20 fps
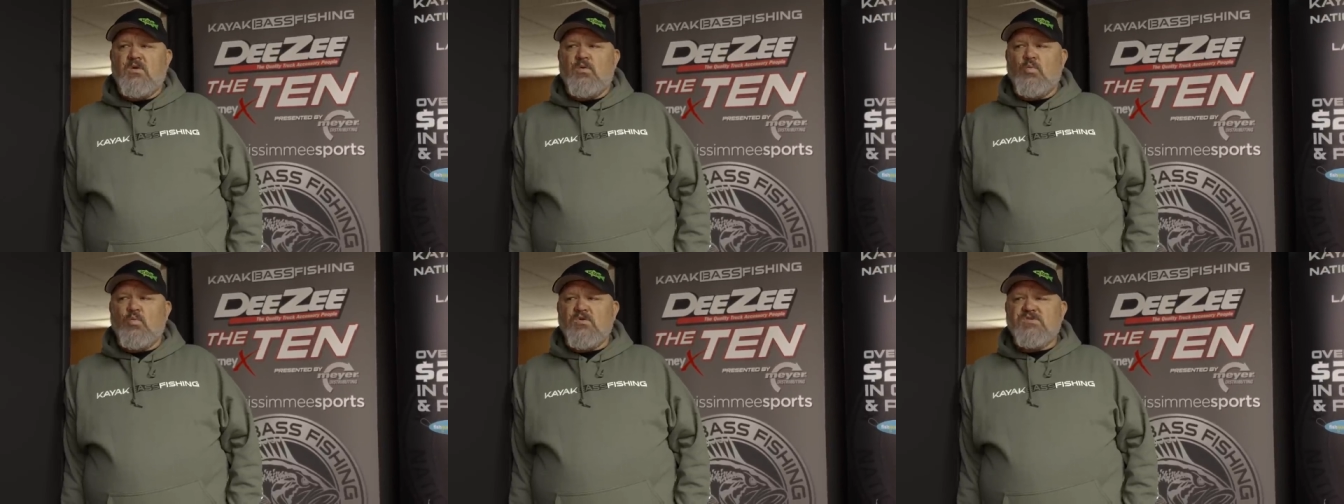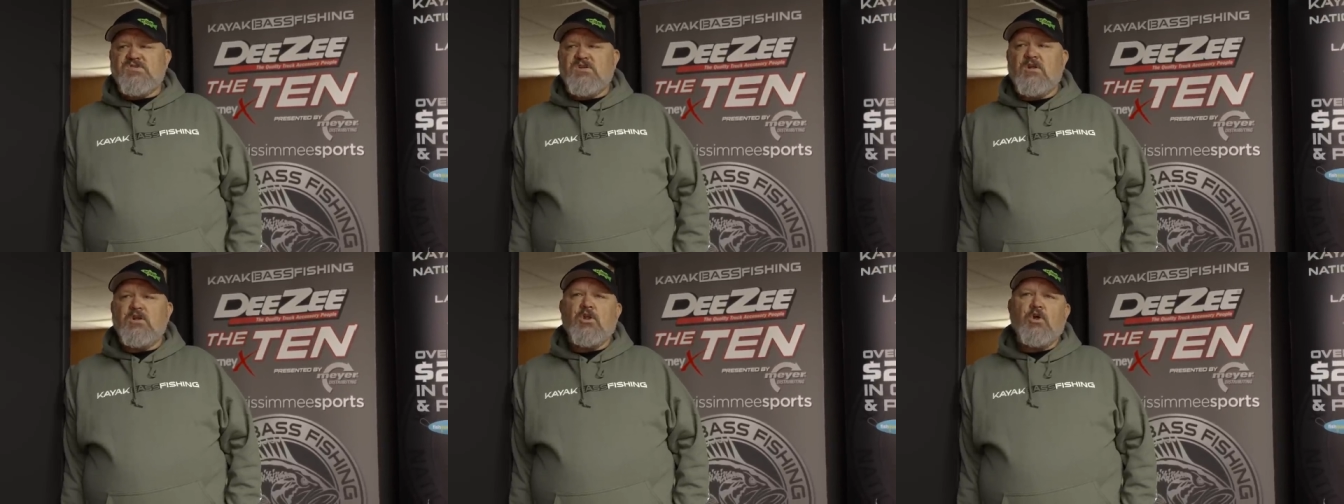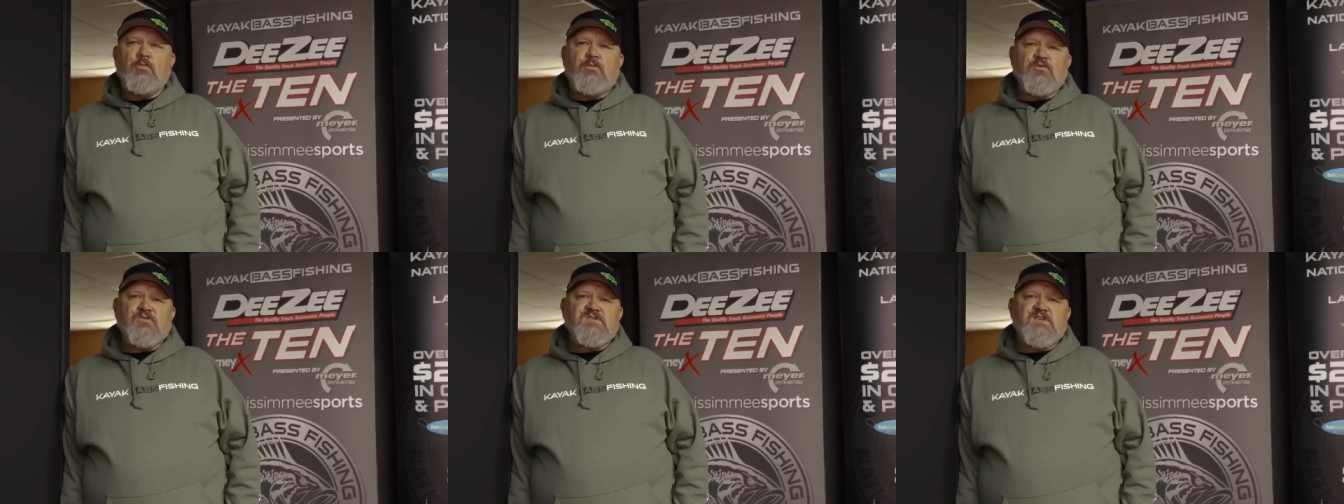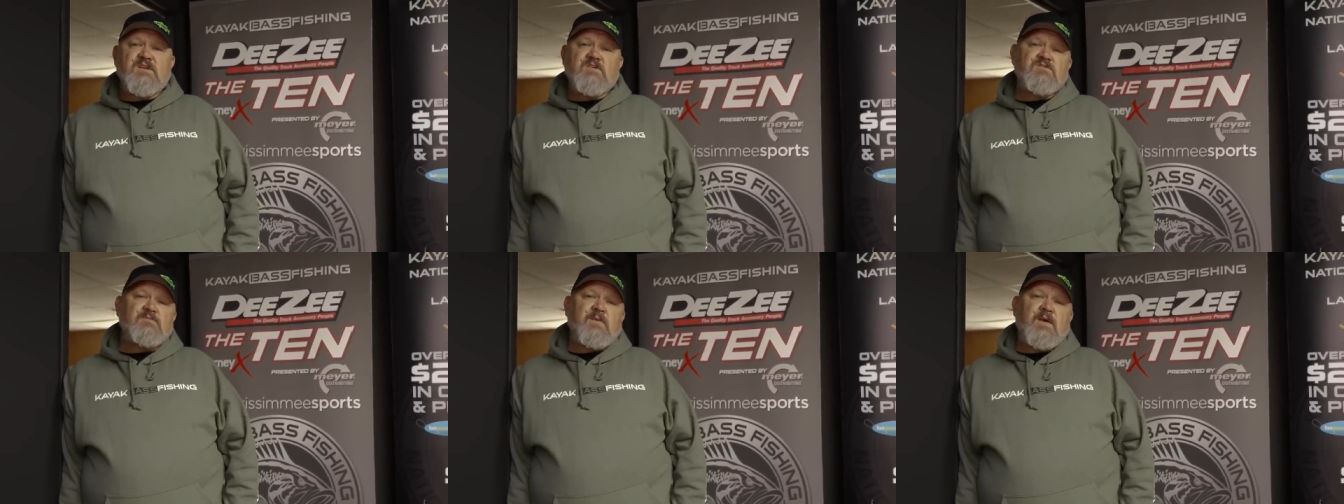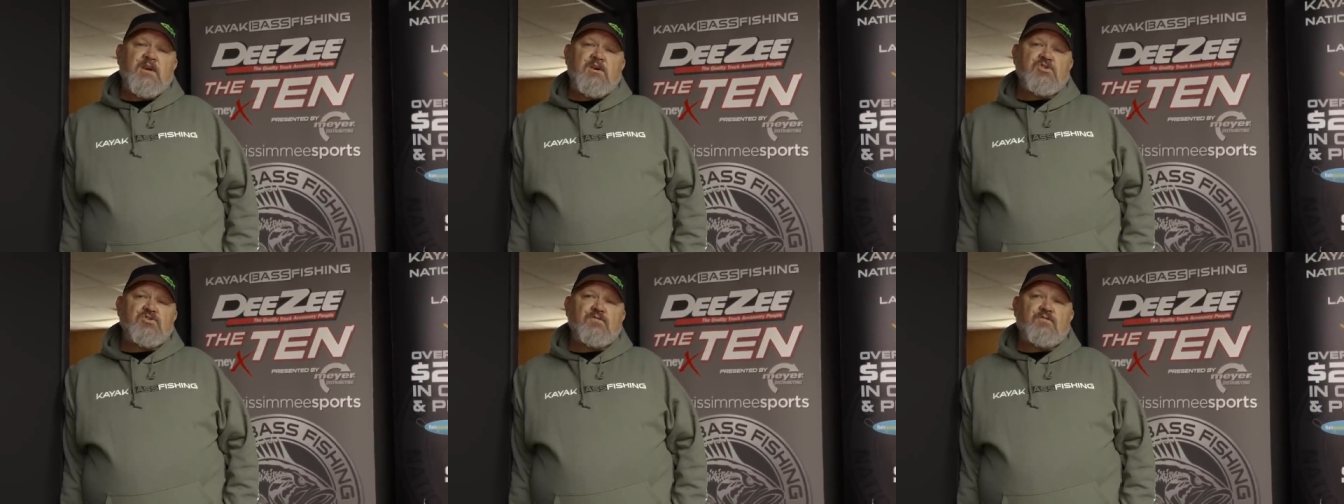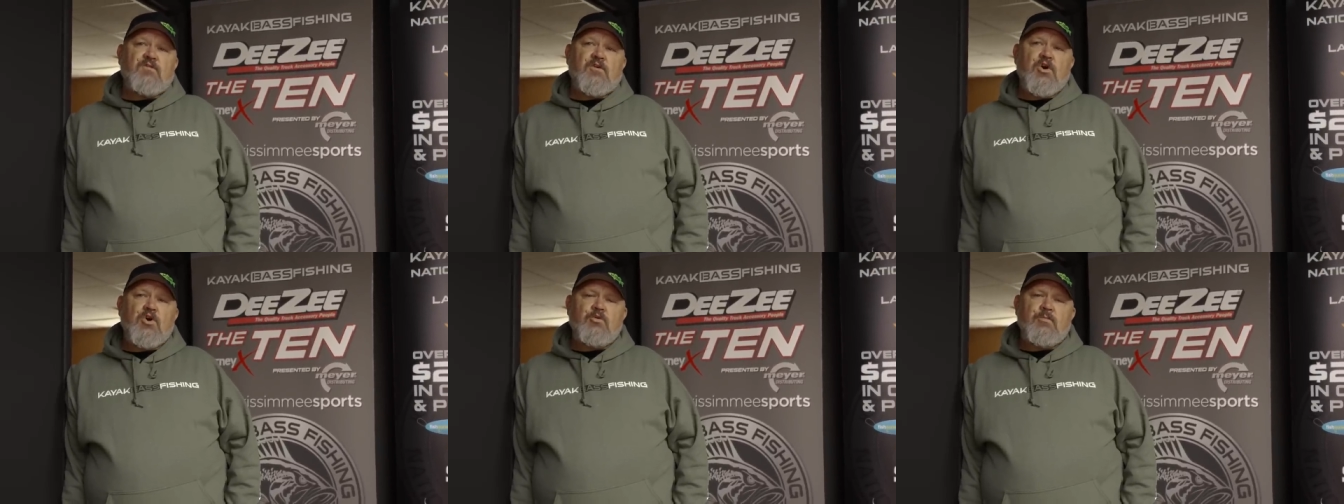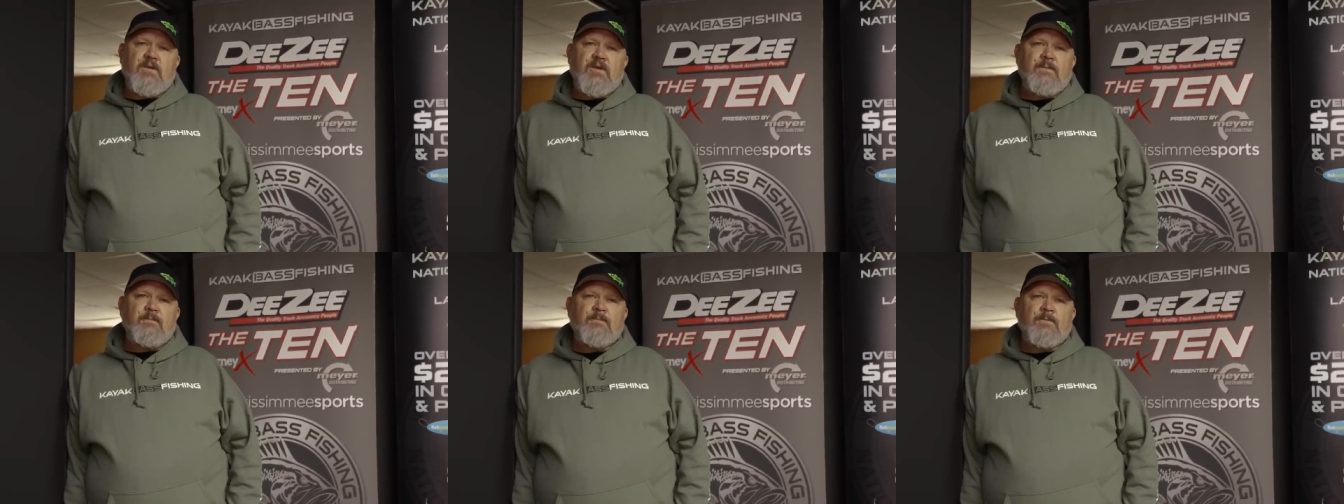was the global sales manager for
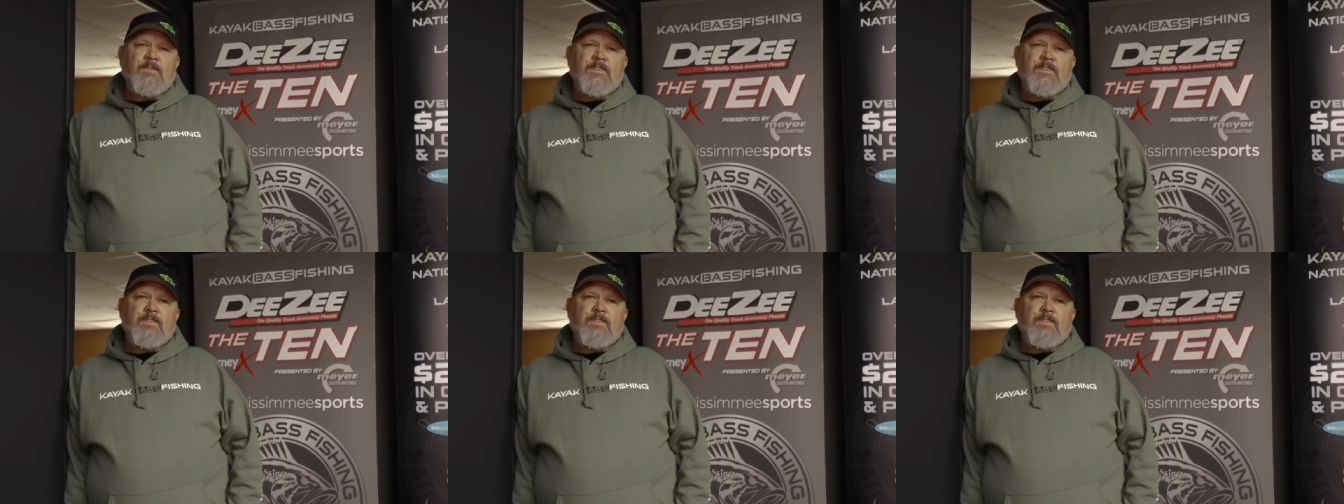Hobie.